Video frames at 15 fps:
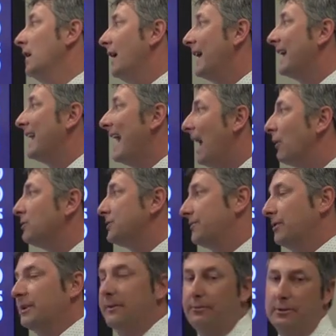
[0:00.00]
accounts
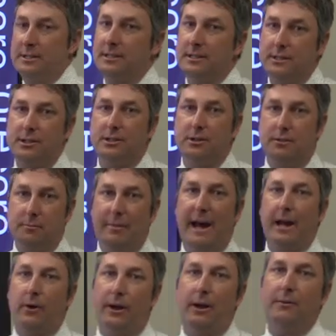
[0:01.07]
for differences in student
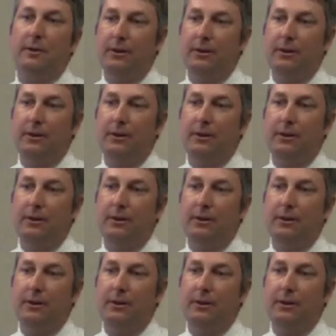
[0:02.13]
background.